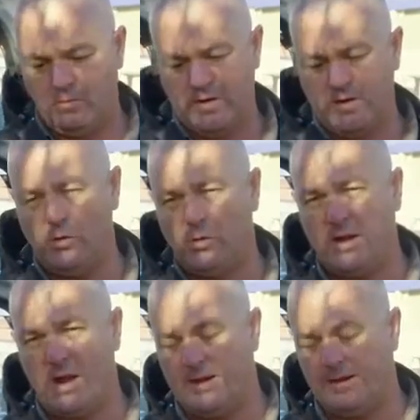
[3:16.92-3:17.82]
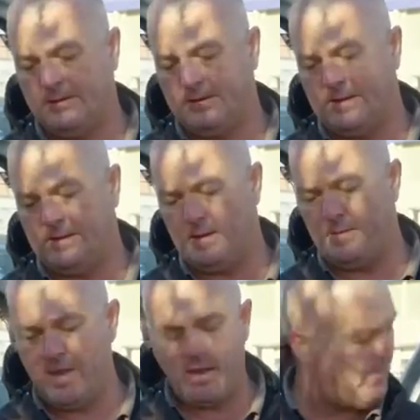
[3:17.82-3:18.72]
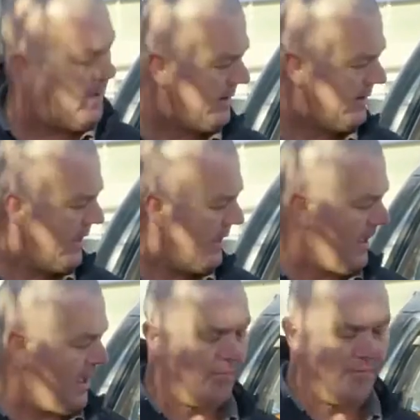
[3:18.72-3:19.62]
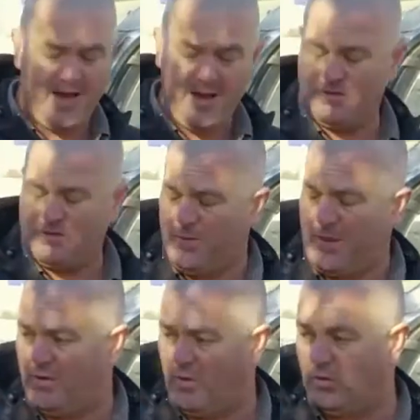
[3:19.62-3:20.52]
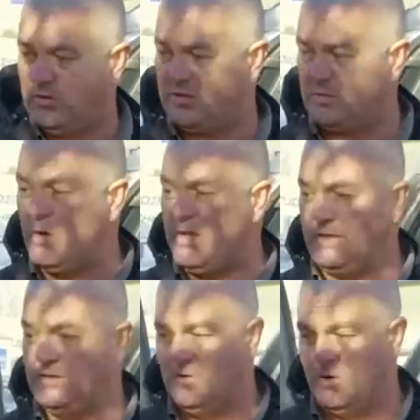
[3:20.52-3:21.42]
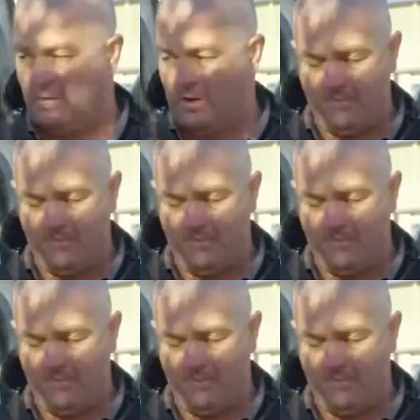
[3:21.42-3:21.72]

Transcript: when you're looking at it, the amount of money that our farmers spend on just weeds, not